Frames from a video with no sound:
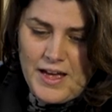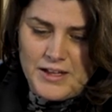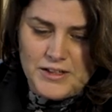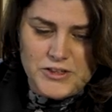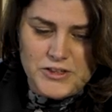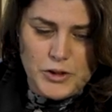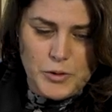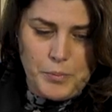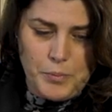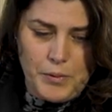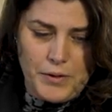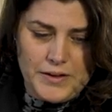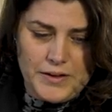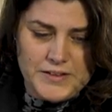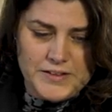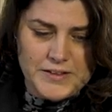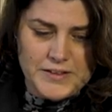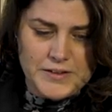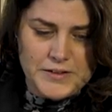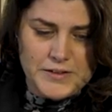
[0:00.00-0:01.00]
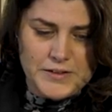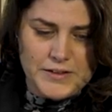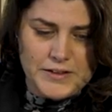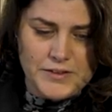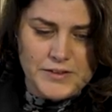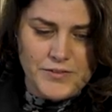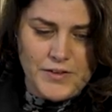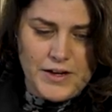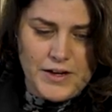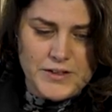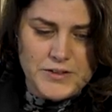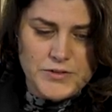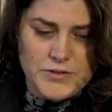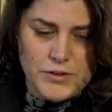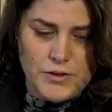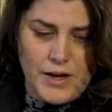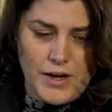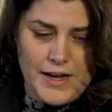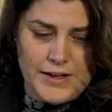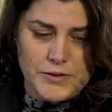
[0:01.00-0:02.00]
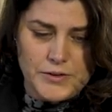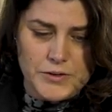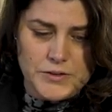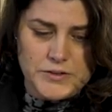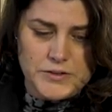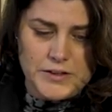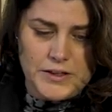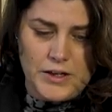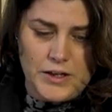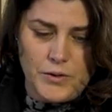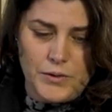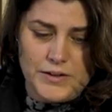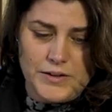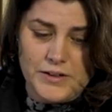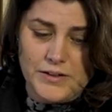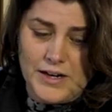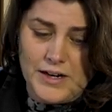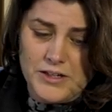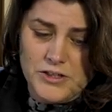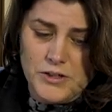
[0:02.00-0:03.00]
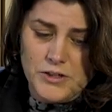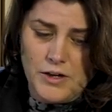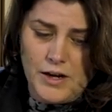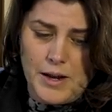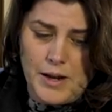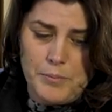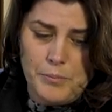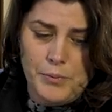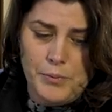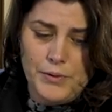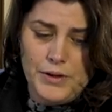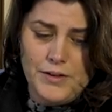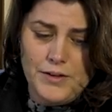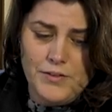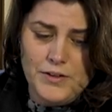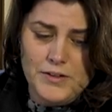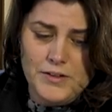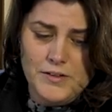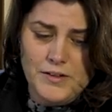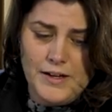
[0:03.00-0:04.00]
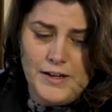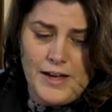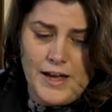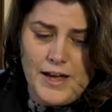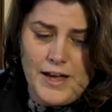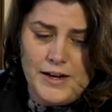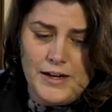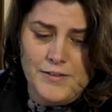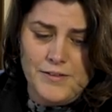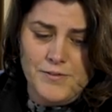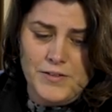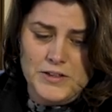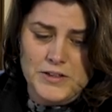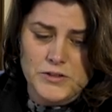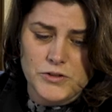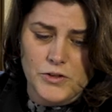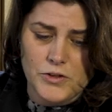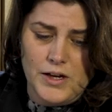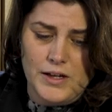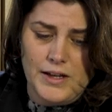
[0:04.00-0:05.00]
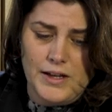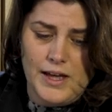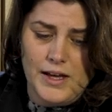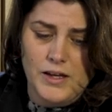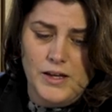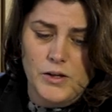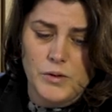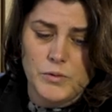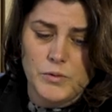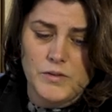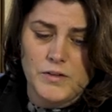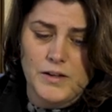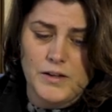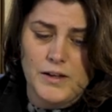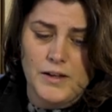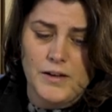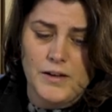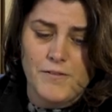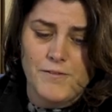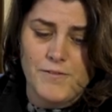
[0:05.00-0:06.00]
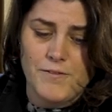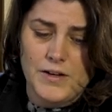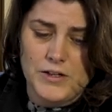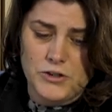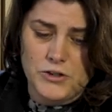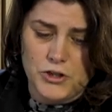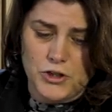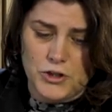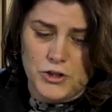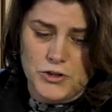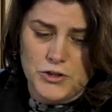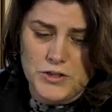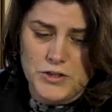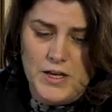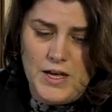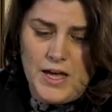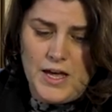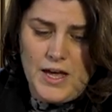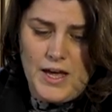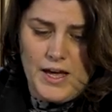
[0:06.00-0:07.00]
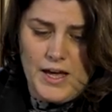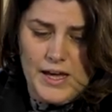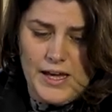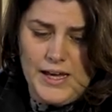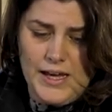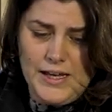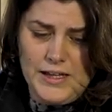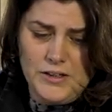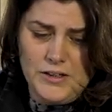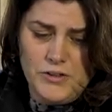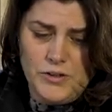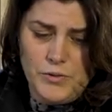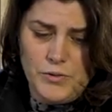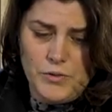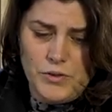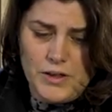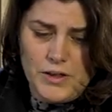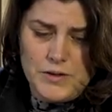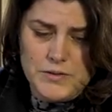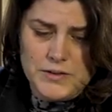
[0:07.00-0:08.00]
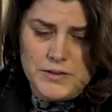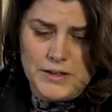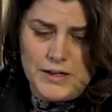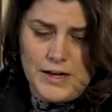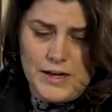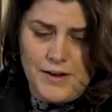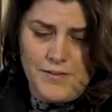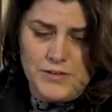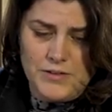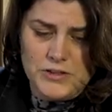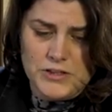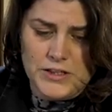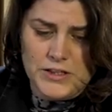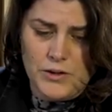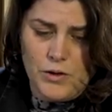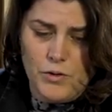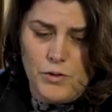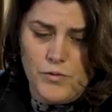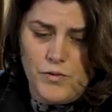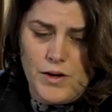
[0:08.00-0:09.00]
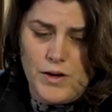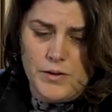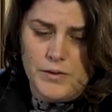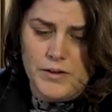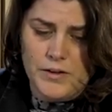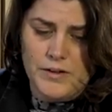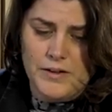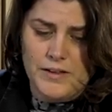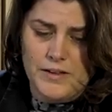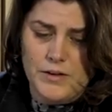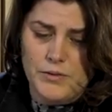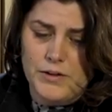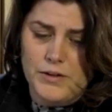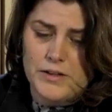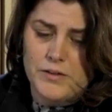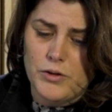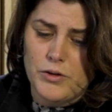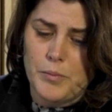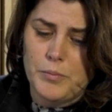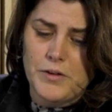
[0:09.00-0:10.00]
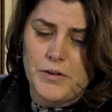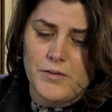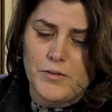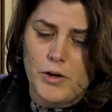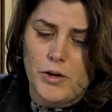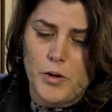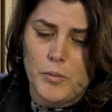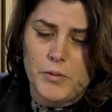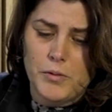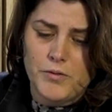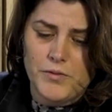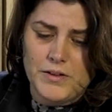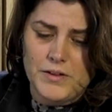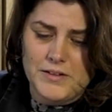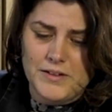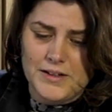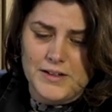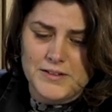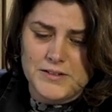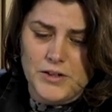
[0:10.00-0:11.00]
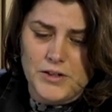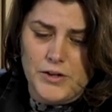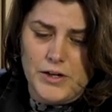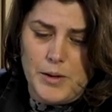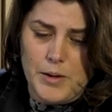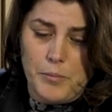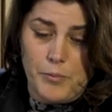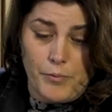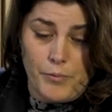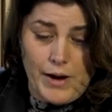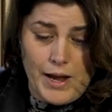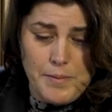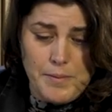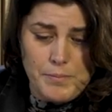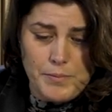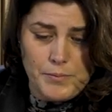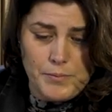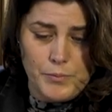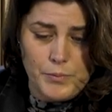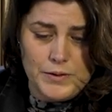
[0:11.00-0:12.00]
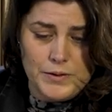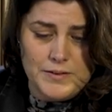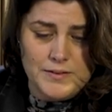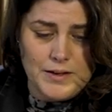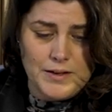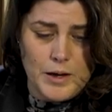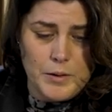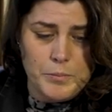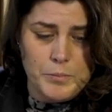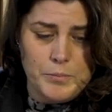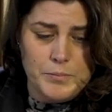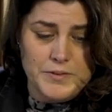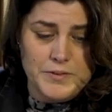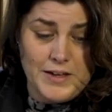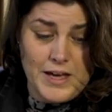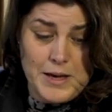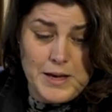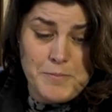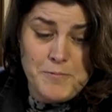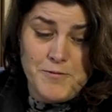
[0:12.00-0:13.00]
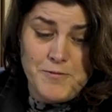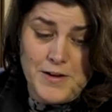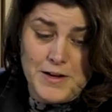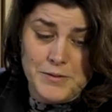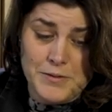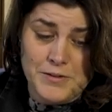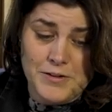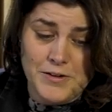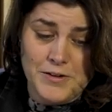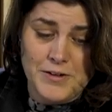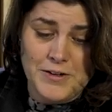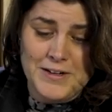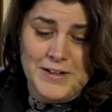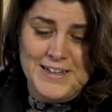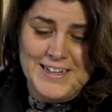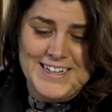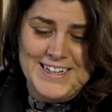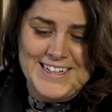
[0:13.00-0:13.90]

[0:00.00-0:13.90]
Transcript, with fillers: geopolitical advisor at Consilio International, and previously an investor at E Q T Ventures. In two thousand eleven, she co-founded the disruptive global fintech startup Rap with Skype founder